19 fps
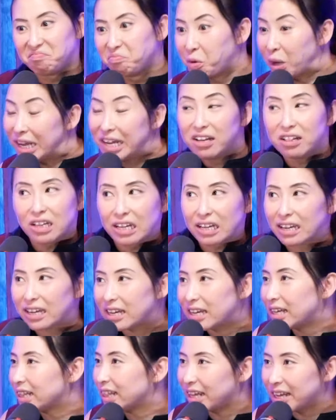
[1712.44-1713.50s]

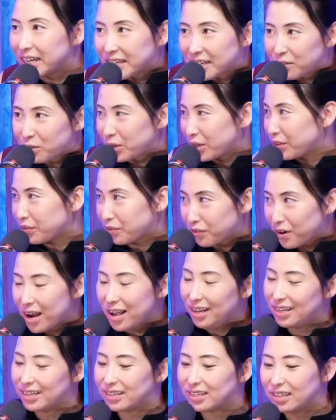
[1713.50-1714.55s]
weekly, like with a
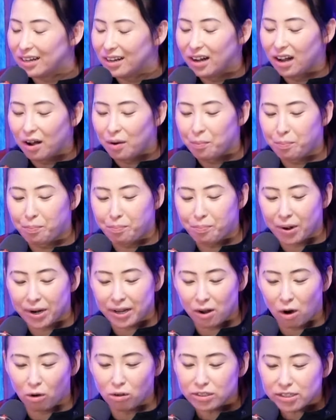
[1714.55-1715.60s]
friend,
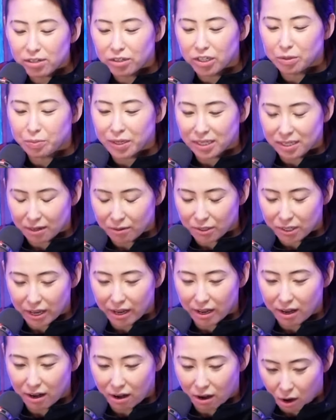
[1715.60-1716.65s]
but also just because I was
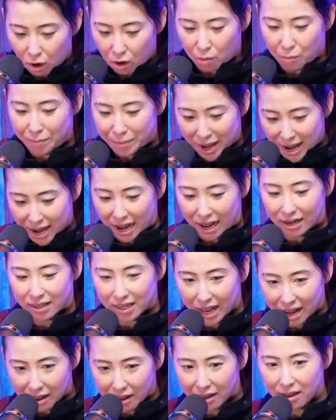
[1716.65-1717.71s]
like, oh man,
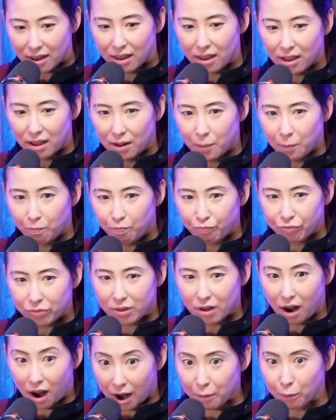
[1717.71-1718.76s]
like
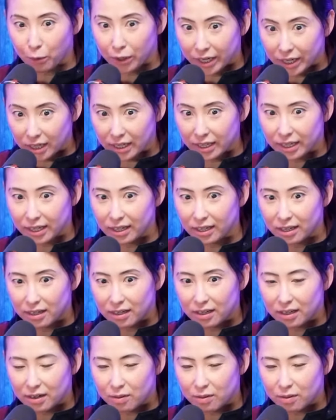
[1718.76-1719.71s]
I really